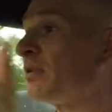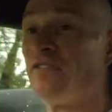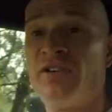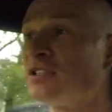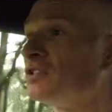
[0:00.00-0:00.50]

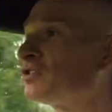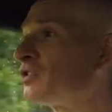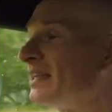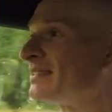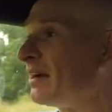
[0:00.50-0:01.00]
McPherson
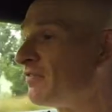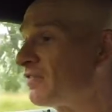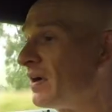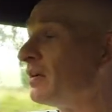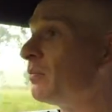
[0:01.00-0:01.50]
struts up
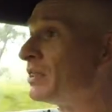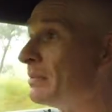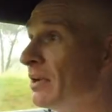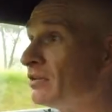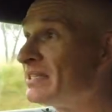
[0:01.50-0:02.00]
front with a
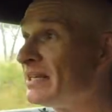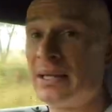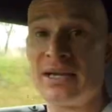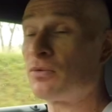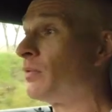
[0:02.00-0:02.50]

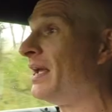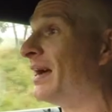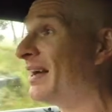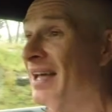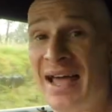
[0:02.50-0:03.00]
multi-link
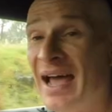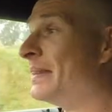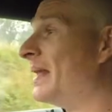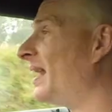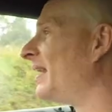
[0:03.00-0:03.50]
rear
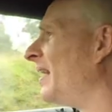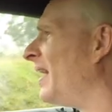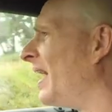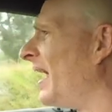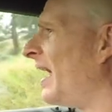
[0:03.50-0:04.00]
and that
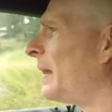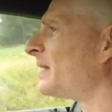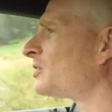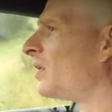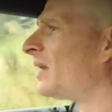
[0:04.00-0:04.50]

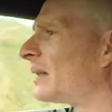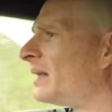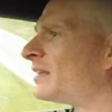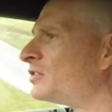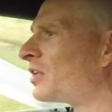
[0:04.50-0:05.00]

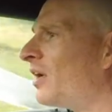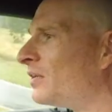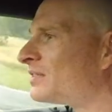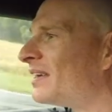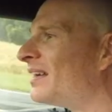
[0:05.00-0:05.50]
electronically
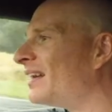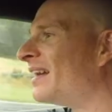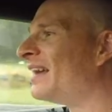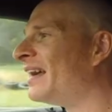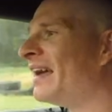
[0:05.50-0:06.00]
controlled
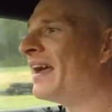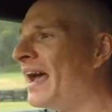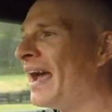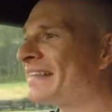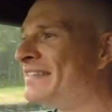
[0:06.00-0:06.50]

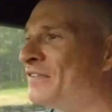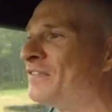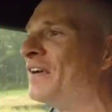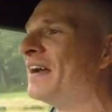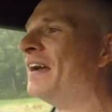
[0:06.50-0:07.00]
active
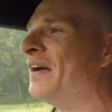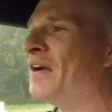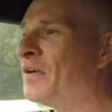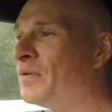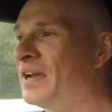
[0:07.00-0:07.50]

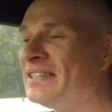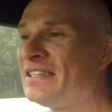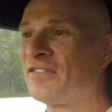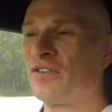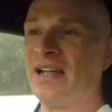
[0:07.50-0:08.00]
rear
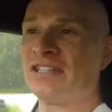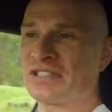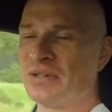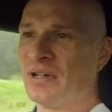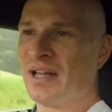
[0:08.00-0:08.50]

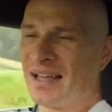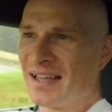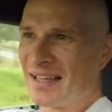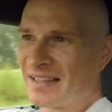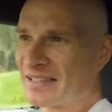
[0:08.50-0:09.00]
differential.
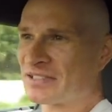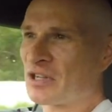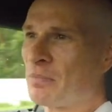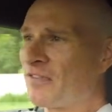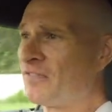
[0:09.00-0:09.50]
The
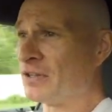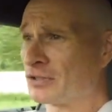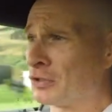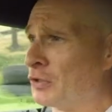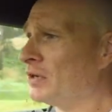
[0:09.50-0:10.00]
Supra
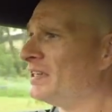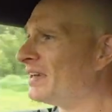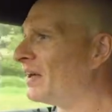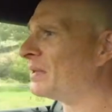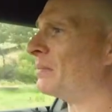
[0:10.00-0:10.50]
feels
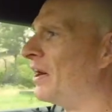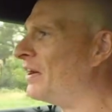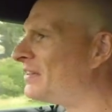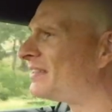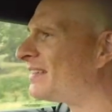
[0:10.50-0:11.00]
good on the
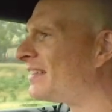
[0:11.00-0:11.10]
road.